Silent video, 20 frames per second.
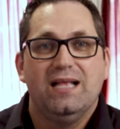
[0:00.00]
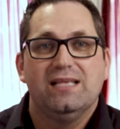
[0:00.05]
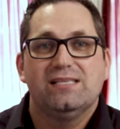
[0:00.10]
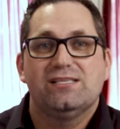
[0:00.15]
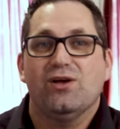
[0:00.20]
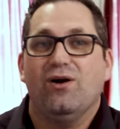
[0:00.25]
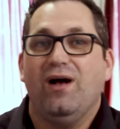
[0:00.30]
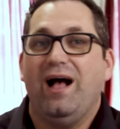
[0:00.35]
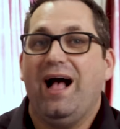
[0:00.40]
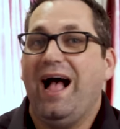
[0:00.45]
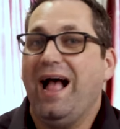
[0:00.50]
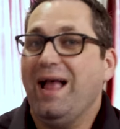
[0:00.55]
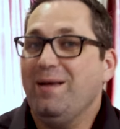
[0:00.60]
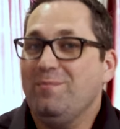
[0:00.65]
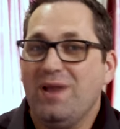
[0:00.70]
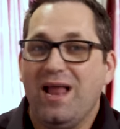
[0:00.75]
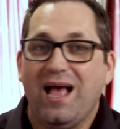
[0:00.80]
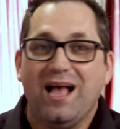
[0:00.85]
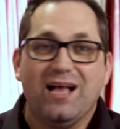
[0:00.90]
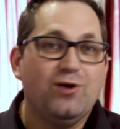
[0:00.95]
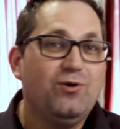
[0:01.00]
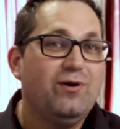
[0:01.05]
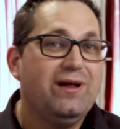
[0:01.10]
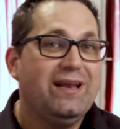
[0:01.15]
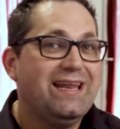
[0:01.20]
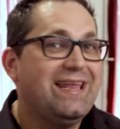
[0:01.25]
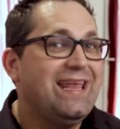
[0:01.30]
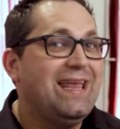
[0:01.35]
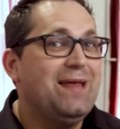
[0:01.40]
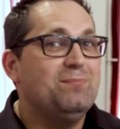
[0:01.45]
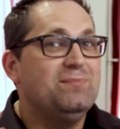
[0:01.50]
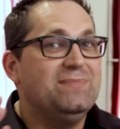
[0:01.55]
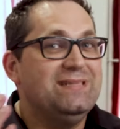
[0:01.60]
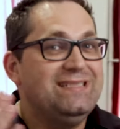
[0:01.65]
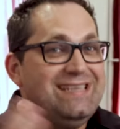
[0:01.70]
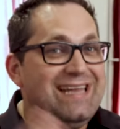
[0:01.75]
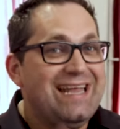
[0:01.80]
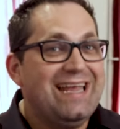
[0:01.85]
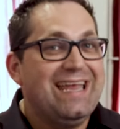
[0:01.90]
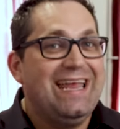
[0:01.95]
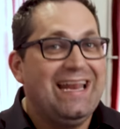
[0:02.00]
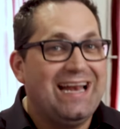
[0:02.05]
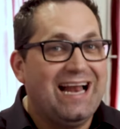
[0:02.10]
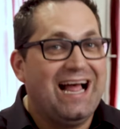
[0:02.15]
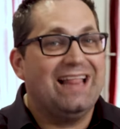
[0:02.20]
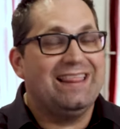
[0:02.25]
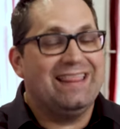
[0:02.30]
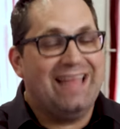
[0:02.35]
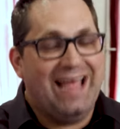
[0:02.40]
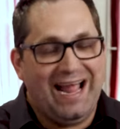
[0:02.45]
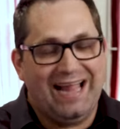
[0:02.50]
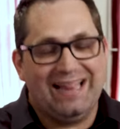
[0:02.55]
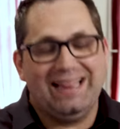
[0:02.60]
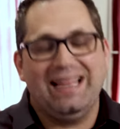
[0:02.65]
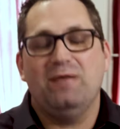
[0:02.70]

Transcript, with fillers: So I'm not going to keep digging on that.